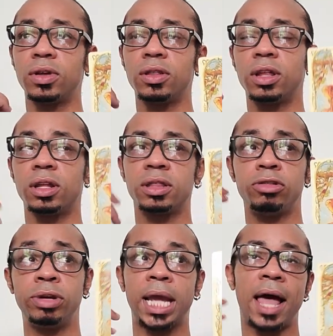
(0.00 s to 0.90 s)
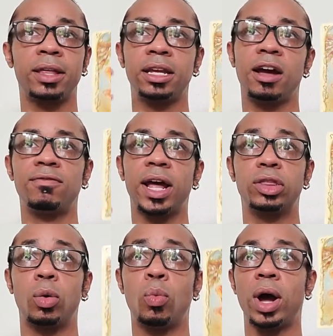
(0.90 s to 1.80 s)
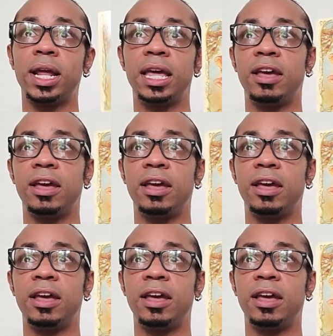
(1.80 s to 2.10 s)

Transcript: the the the, reality of like the what